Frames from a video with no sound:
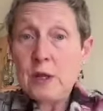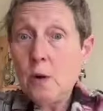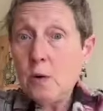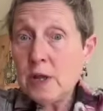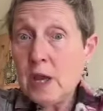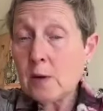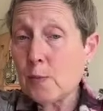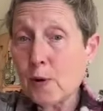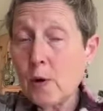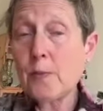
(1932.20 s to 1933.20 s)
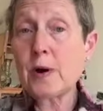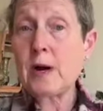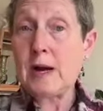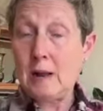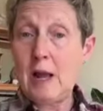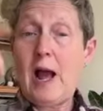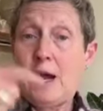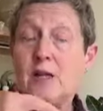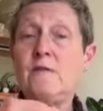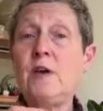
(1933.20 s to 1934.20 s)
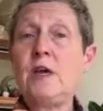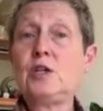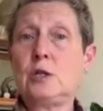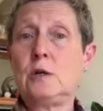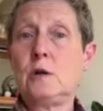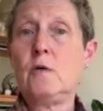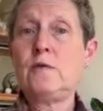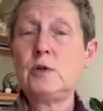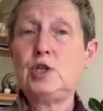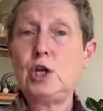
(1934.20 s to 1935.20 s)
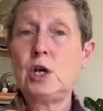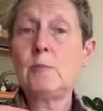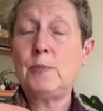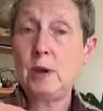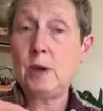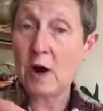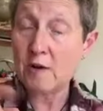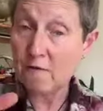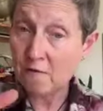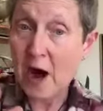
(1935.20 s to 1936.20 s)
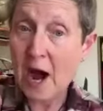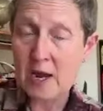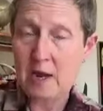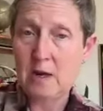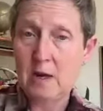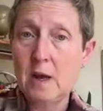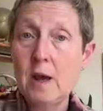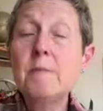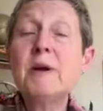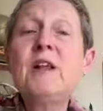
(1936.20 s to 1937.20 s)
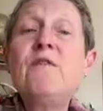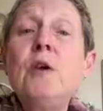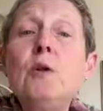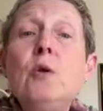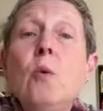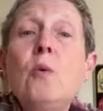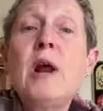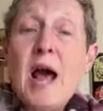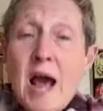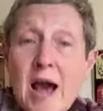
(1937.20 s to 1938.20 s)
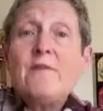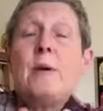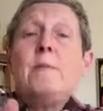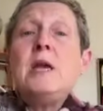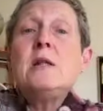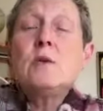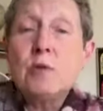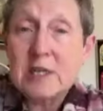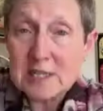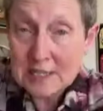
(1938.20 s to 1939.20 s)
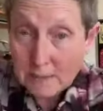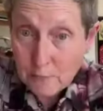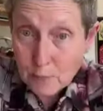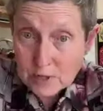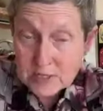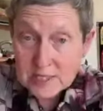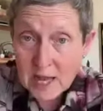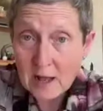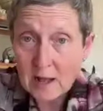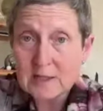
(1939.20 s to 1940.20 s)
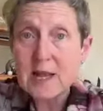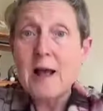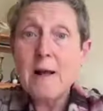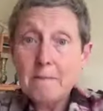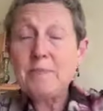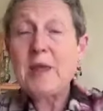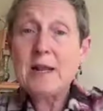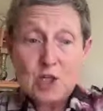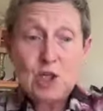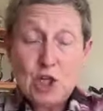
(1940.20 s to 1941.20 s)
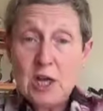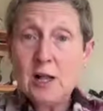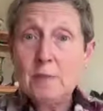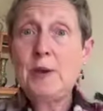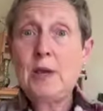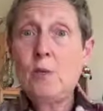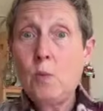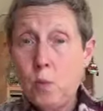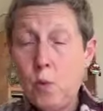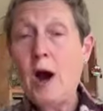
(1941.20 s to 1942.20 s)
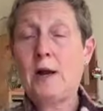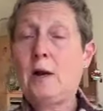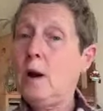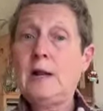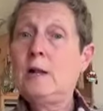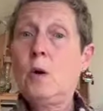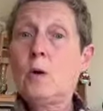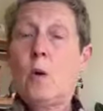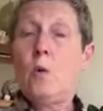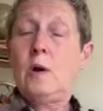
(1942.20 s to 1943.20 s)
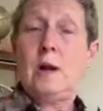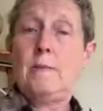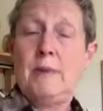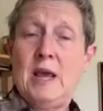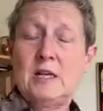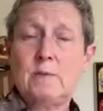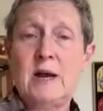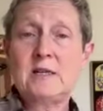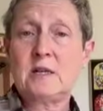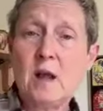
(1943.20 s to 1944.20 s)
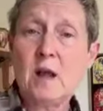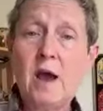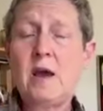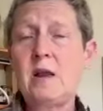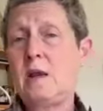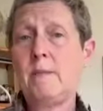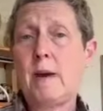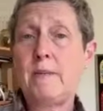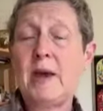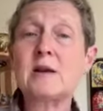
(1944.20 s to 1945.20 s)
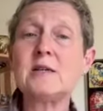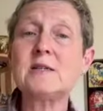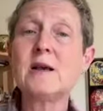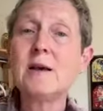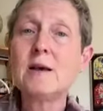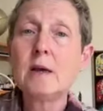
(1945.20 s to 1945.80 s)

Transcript: if you don't get proper activation of your GLP-1, fine. But if you don't have them into the cells, and GLP-1, it not only makes my satiety, my pancreas,